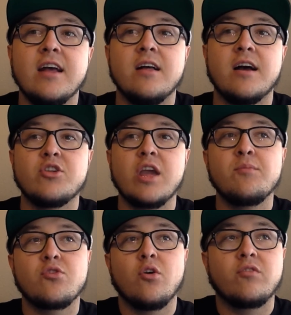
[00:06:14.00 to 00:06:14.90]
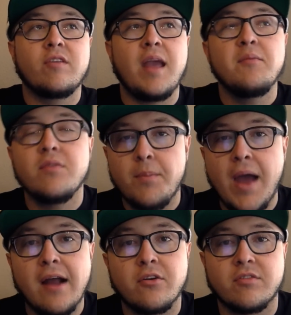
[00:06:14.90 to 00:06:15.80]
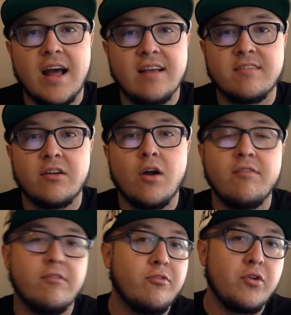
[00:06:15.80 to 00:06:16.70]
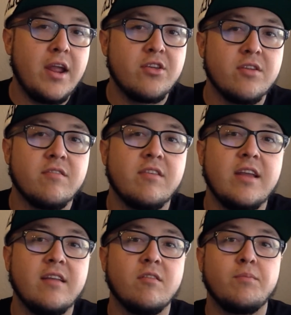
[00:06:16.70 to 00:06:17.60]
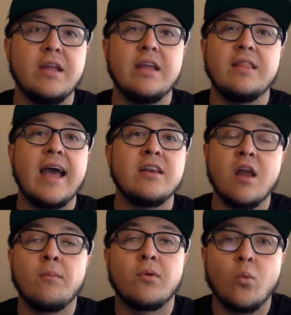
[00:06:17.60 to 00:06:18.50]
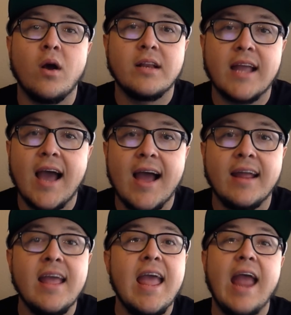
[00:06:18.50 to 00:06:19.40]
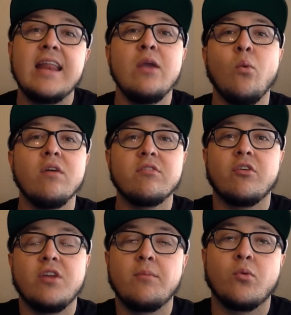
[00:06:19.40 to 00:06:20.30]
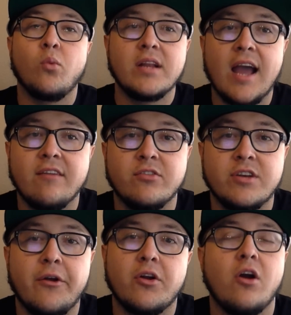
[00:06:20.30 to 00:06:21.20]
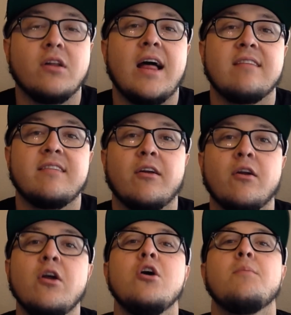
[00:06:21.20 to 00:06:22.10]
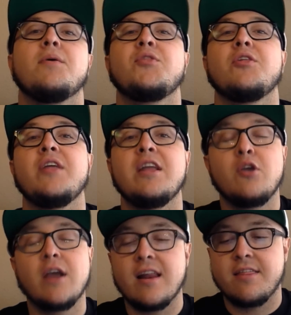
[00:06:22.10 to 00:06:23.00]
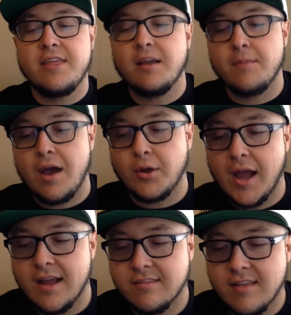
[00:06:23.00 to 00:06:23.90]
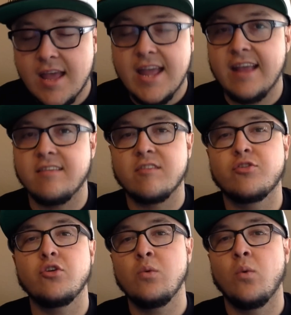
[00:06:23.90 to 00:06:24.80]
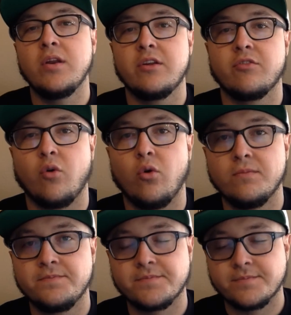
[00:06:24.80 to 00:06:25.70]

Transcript: Uh, James Jones came from the Packers last year off of free agency to be that number one guy, and he was our number one guy for Derek Carr last year. But the thing you got to think about, guys, is he's 31 years old.